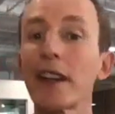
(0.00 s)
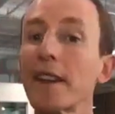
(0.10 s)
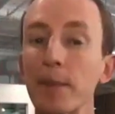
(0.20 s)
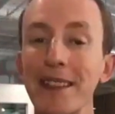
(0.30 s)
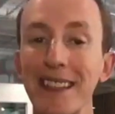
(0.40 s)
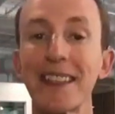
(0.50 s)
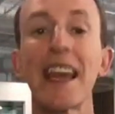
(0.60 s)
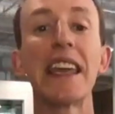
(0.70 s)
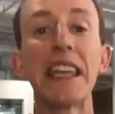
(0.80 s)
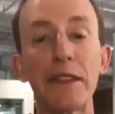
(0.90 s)
in this business,
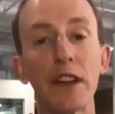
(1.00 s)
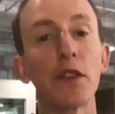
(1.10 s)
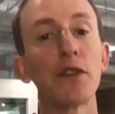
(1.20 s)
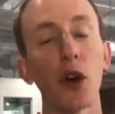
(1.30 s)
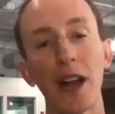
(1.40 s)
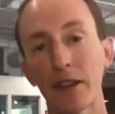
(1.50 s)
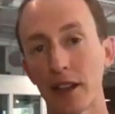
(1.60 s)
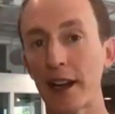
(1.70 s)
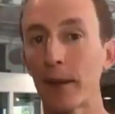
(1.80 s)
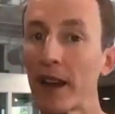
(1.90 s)
even if you don't have a
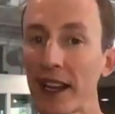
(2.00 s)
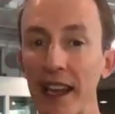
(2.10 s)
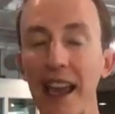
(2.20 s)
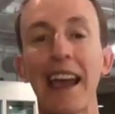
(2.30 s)
lot of money,